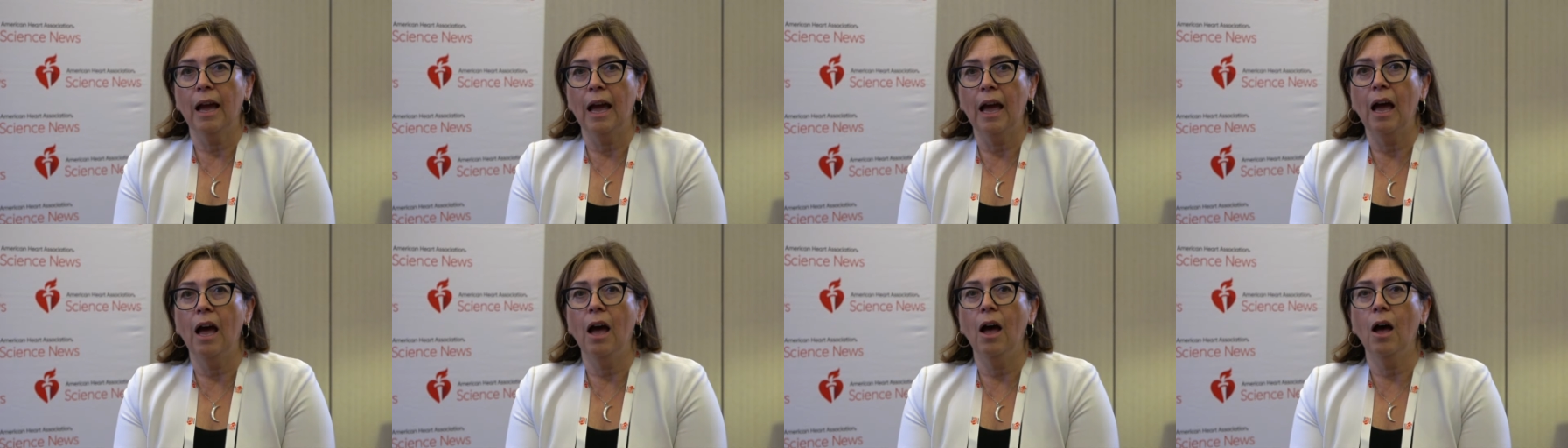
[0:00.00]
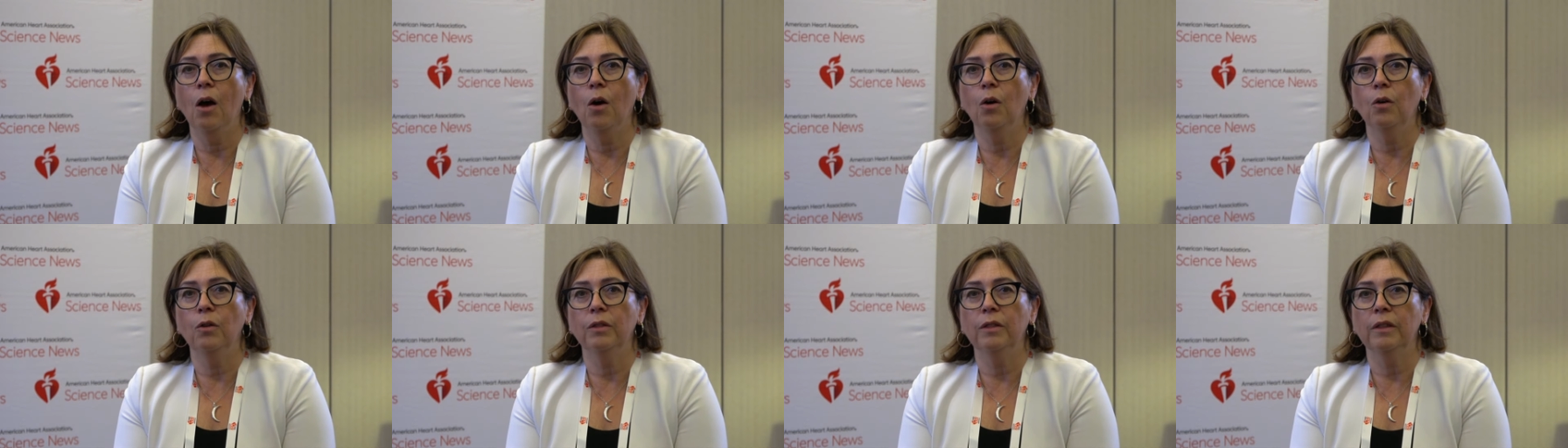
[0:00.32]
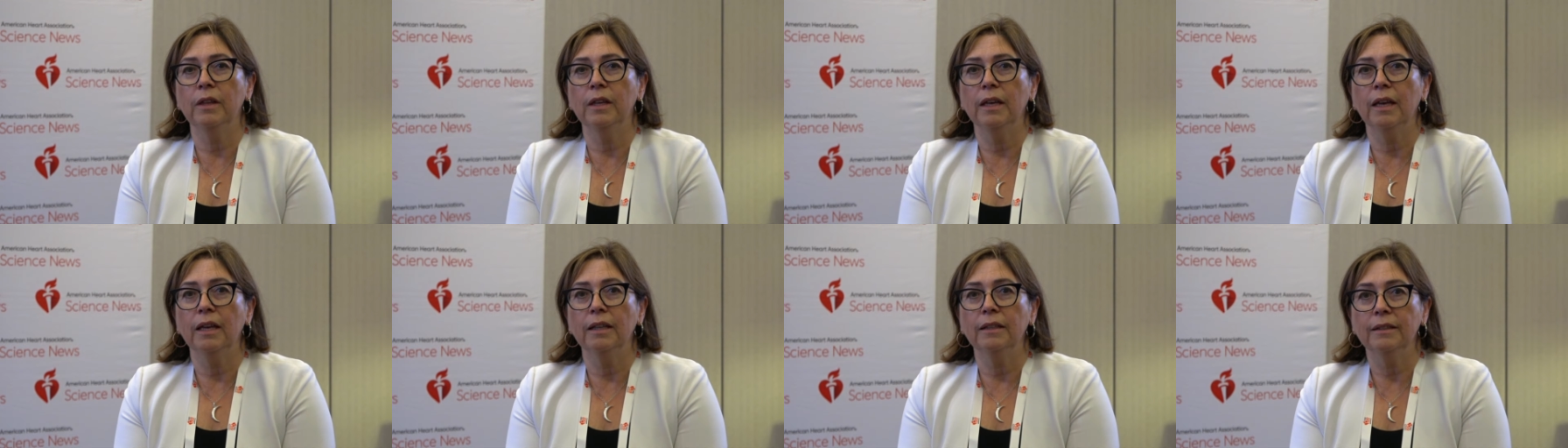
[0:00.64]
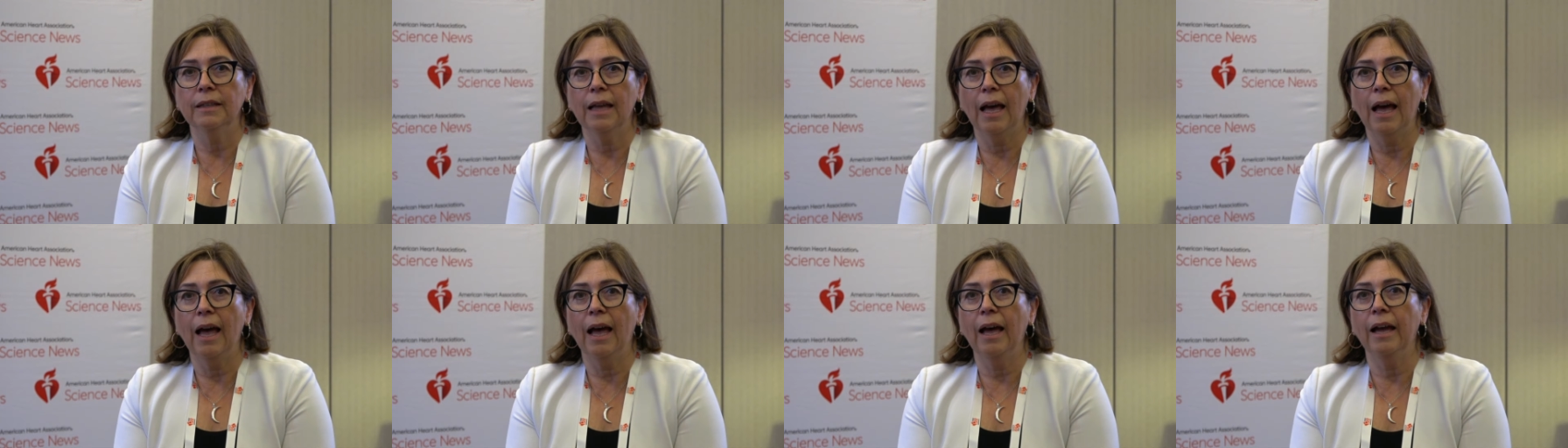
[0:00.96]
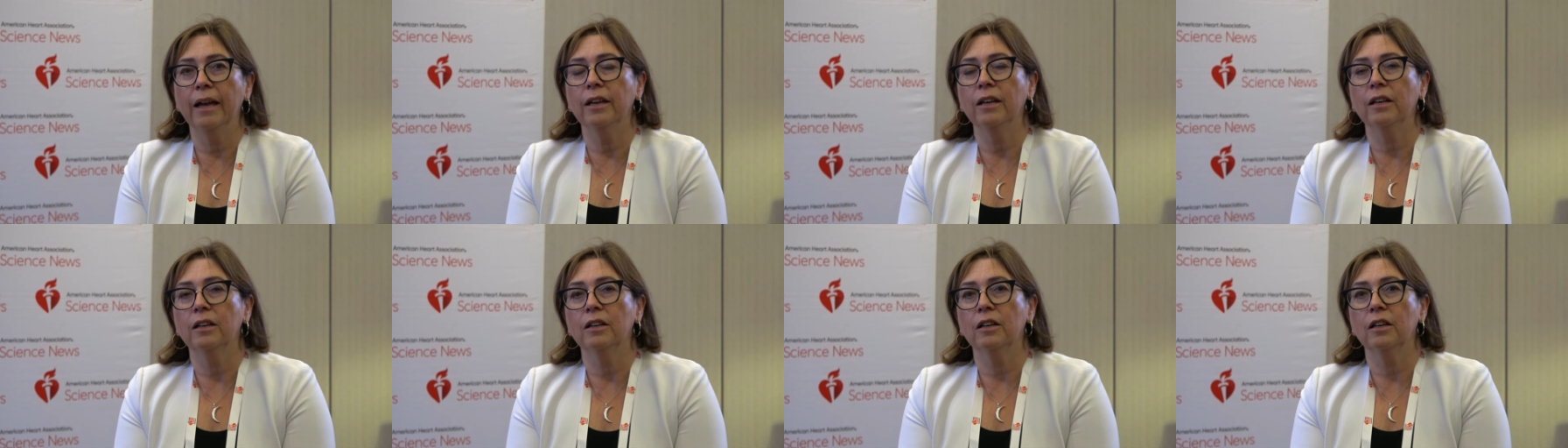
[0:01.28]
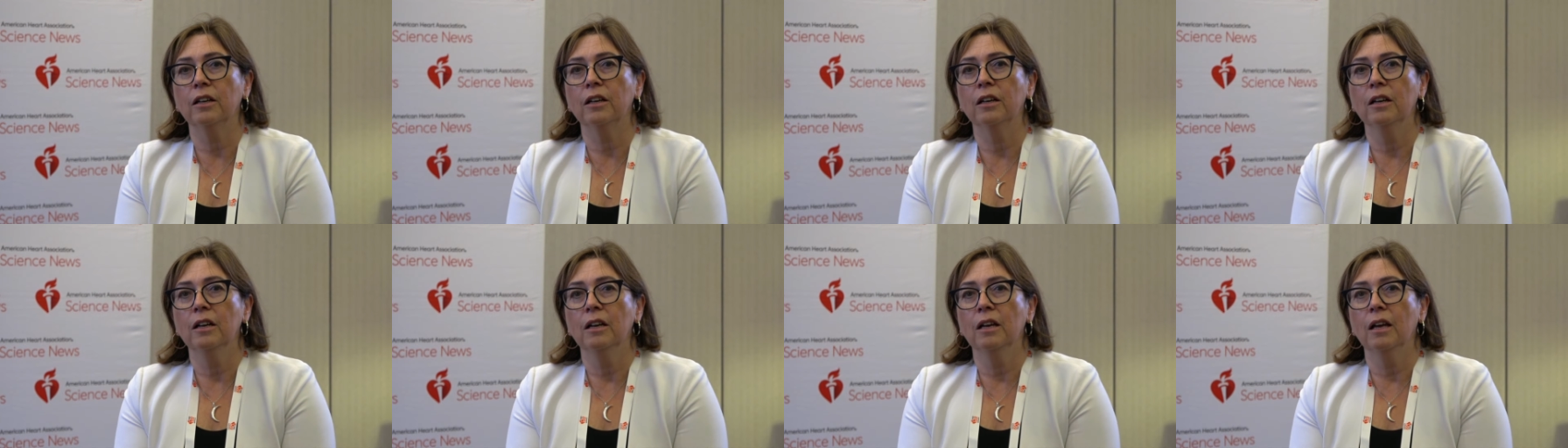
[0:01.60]
how the
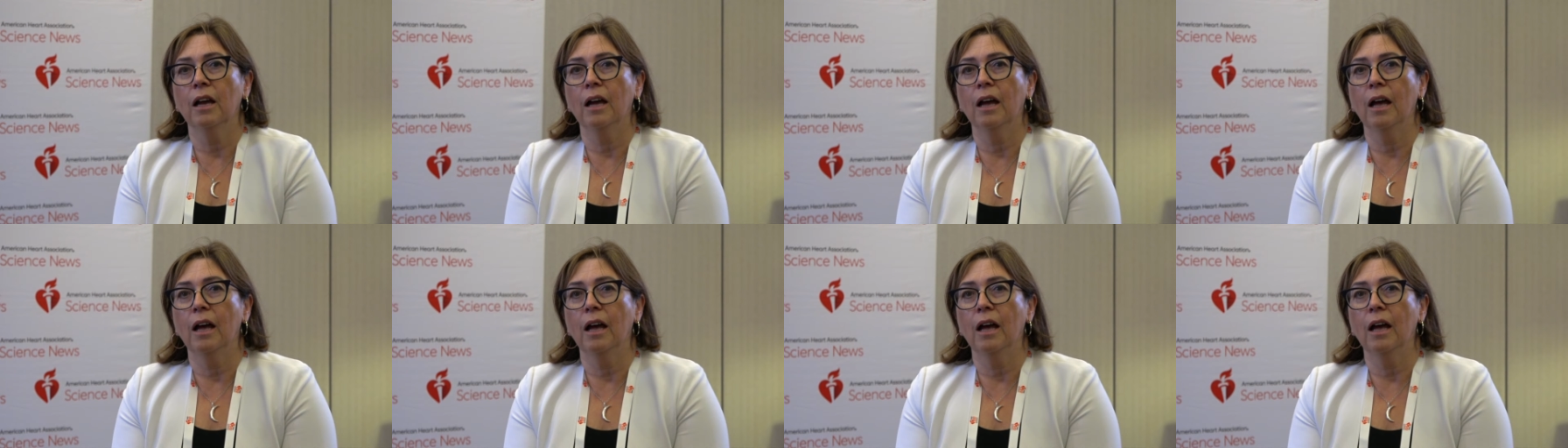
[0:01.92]
entire